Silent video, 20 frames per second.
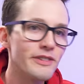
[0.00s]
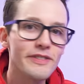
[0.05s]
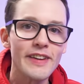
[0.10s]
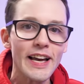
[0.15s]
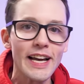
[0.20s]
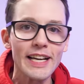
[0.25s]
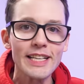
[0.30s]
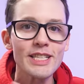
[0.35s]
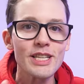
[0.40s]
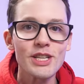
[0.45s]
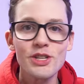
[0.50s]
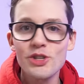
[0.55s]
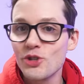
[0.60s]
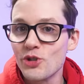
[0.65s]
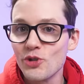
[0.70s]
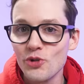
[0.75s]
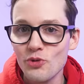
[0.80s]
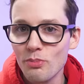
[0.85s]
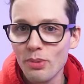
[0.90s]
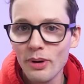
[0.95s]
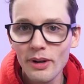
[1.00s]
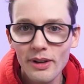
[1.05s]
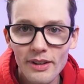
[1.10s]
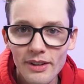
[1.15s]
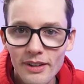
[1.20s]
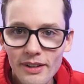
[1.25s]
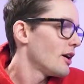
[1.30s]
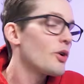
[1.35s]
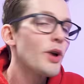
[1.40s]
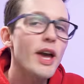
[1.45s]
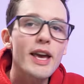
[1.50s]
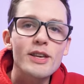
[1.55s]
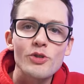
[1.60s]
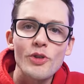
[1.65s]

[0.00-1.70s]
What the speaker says: effects soup. Okay,